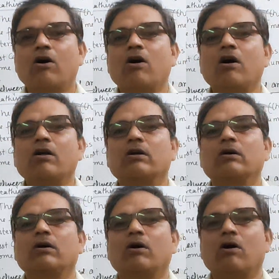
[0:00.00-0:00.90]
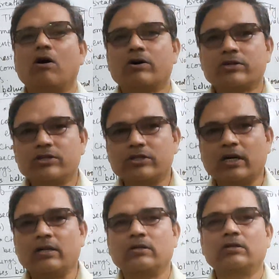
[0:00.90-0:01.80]
or
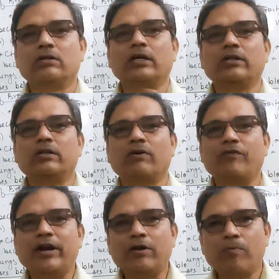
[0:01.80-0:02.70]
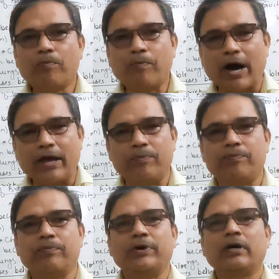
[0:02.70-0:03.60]
oxygen in the
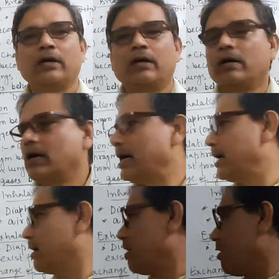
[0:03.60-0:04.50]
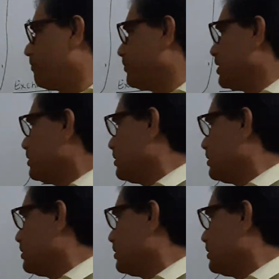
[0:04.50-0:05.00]
windpipe. And after